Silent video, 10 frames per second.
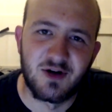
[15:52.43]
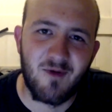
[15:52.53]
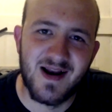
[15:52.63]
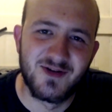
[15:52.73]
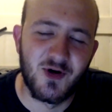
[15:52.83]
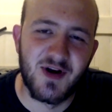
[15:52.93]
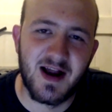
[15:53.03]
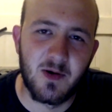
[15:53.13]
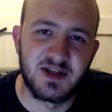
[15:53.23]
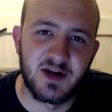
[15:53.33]

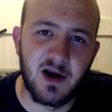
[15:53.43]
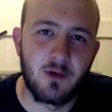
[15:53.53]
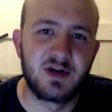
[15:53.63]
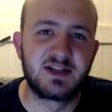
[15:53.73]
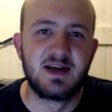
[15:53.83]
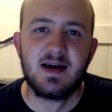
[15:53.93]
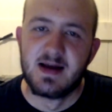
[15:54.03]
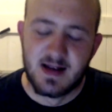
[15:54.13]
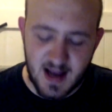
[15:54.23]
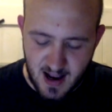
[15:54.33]
Pteranodon and Quetzalcoatlus
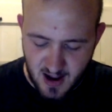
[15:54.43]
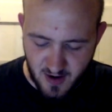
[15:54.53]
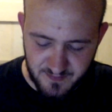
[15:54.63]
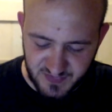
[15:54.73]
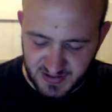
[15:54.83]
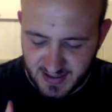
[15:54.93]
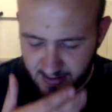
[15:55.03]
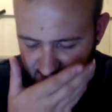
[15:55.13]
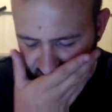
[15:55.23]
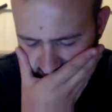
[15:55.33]
to get